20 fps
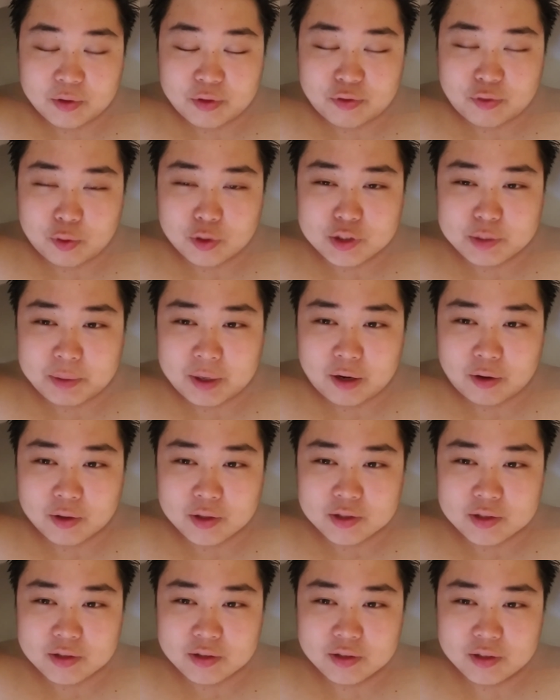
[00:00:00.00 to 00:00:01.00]
force
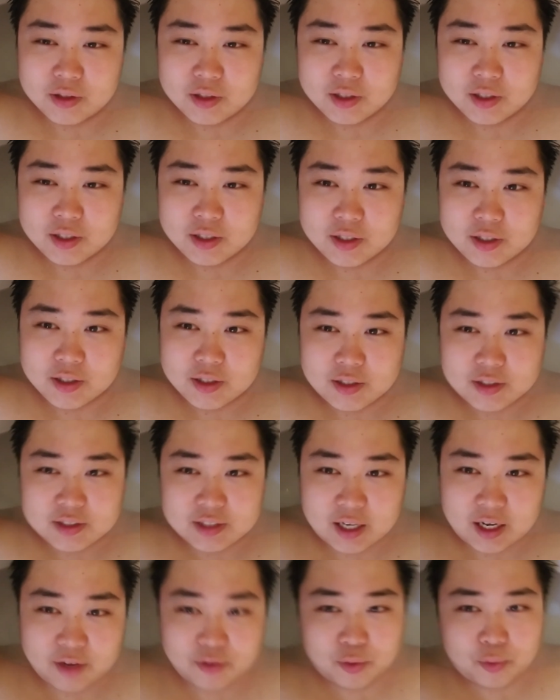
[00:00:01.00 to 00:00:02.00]
powers, because
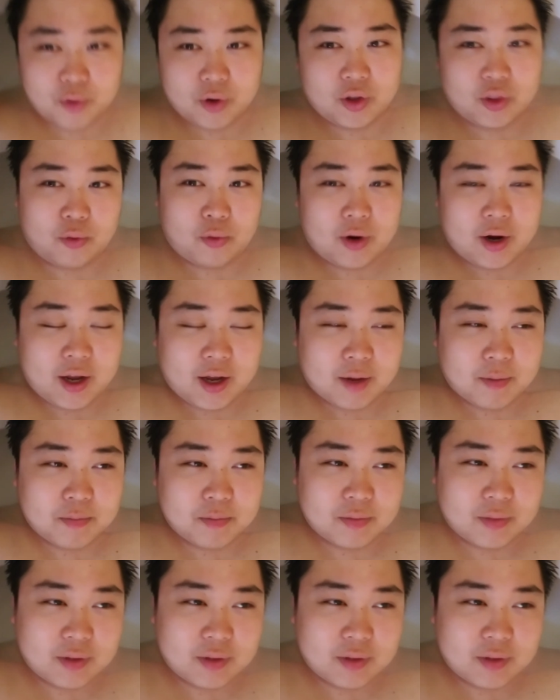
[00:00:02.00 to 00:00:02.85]
I have the Ring of the Ram, and